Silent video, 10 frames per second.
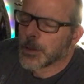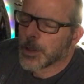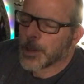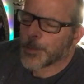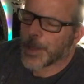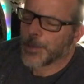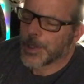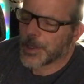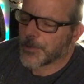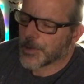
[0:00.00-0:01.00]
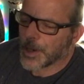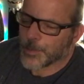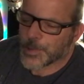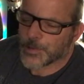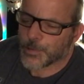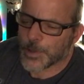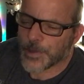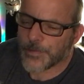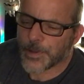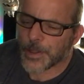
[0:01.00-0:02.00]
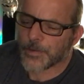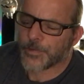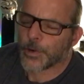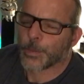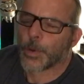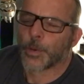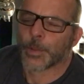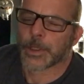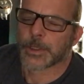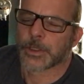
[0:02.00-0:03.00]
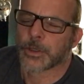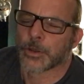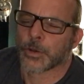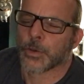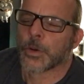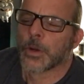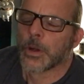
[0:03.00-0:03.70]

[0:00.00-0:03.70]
and maybe even I'm just really feeling for a moment to,